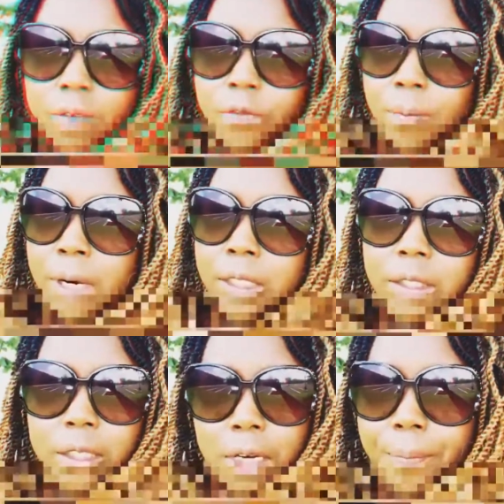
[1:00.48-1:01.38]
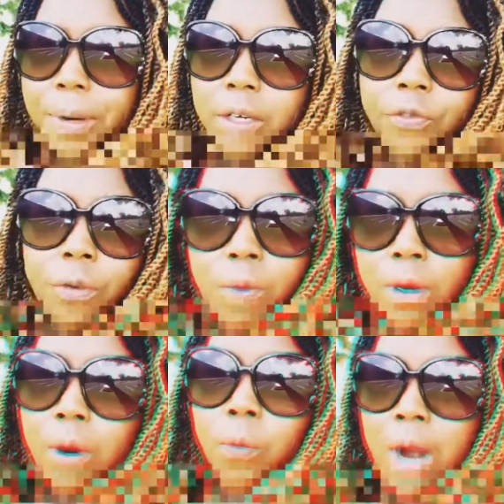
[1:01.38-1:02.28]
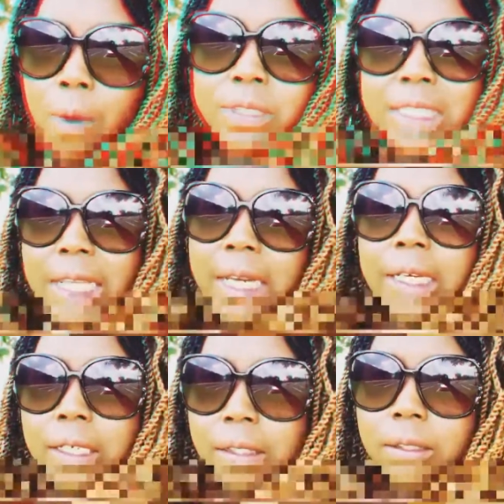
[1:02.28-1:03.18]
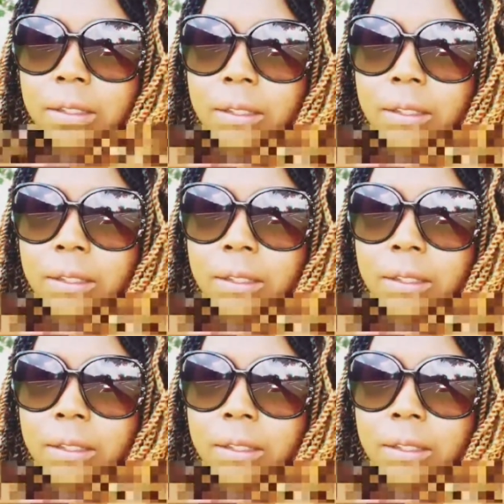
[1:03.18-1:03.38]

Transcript: from up under from where I was standing.